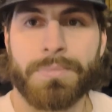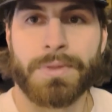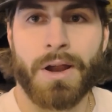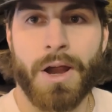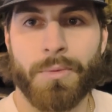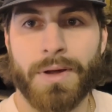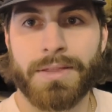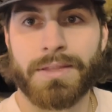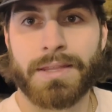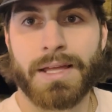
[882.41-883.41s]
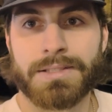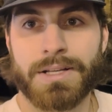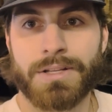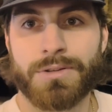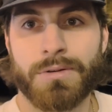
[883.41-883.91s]
Alright, well I think that's
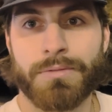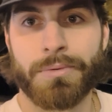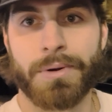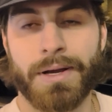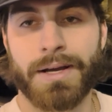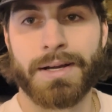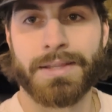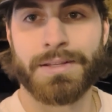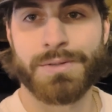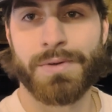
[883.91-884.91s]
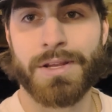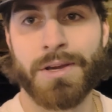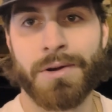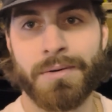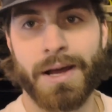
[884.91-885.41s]
going to do it for this
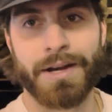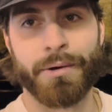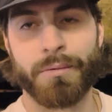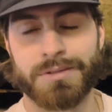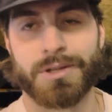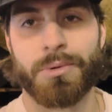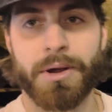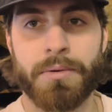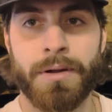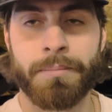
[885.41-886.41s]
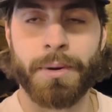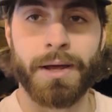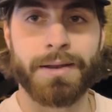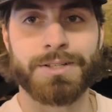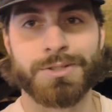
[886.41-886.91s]
video. I know it was a quick one,
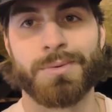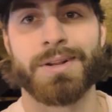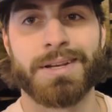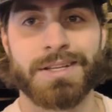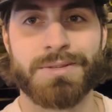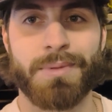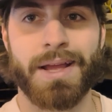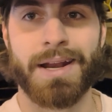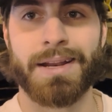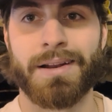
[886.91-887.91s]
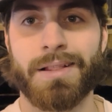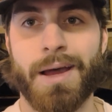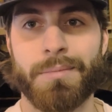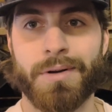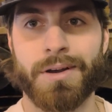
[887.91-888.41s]
but just wanted to explain and
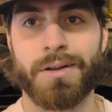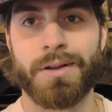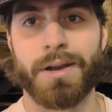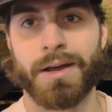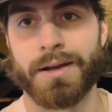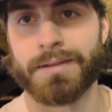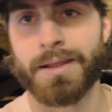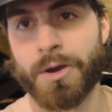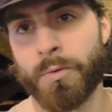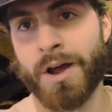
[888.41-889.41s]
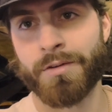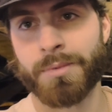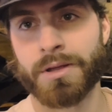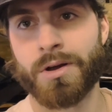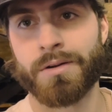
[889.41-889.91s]
elaborate on why I've
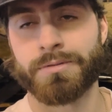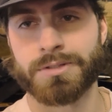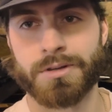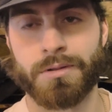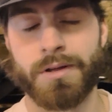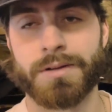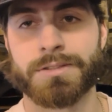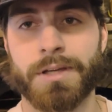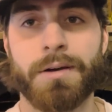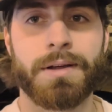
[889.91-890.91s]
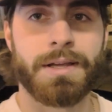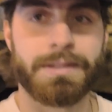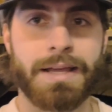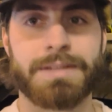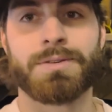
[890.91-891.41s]
been gone for so long. So
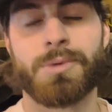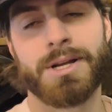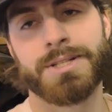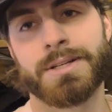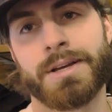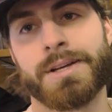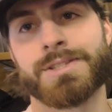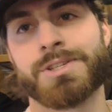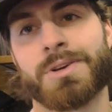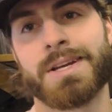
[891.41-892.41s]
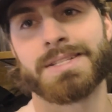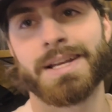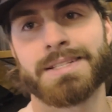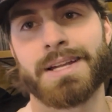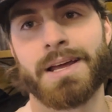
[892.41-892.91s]
thanks for watching. I'll see you guys
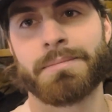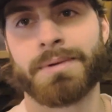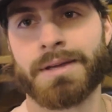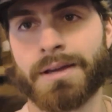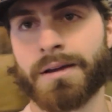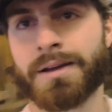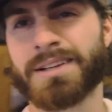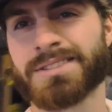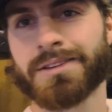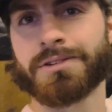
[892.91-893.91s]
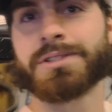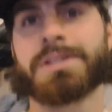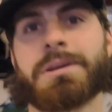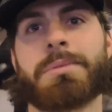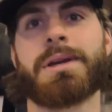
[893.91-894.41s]
next time. Here's a little
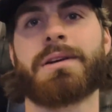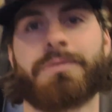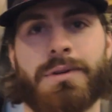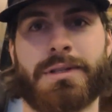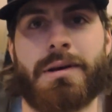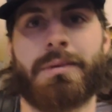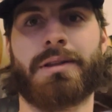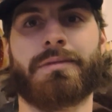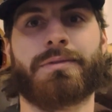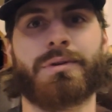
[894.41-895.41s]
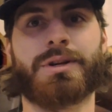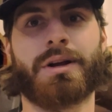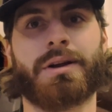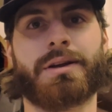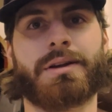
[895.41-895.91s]
sneak peek of what's coming in the
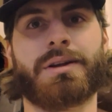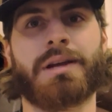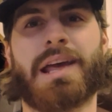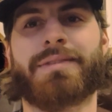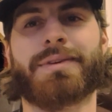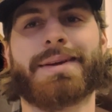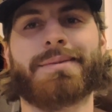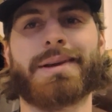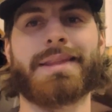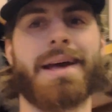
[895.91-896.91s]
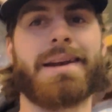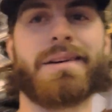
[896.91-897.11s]
future, if you can read that.